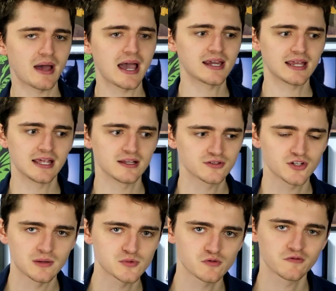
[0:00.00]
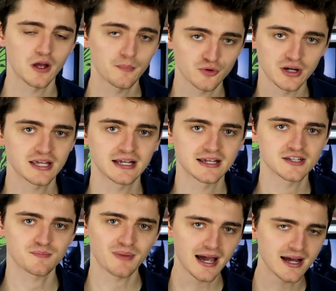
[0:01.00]
bat in terms of like breaking his
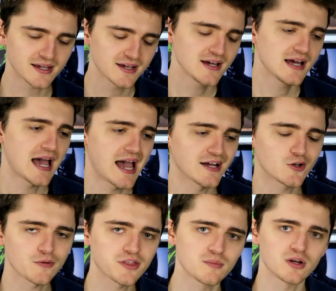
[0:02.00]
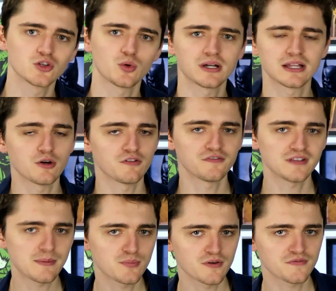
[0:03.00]
back, and Gotham are doing a little
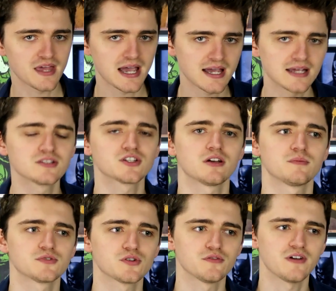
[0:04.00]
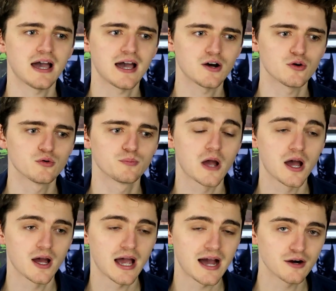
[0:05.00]
flip of that in terms of how
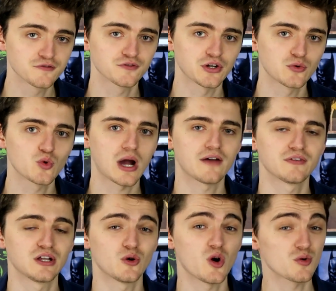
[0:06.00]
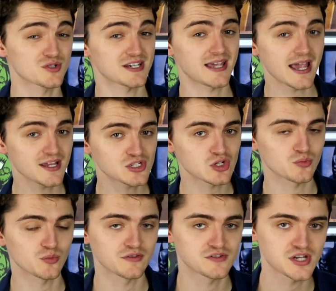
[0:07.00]
Alfred will have a little altercation
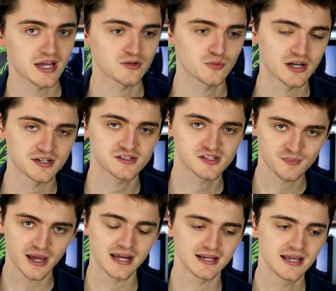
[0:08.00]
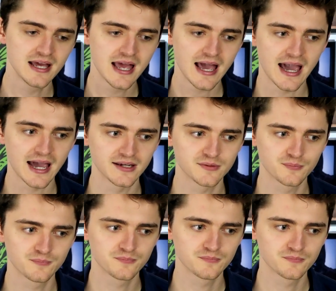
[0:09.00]
with Shane West's Bane, and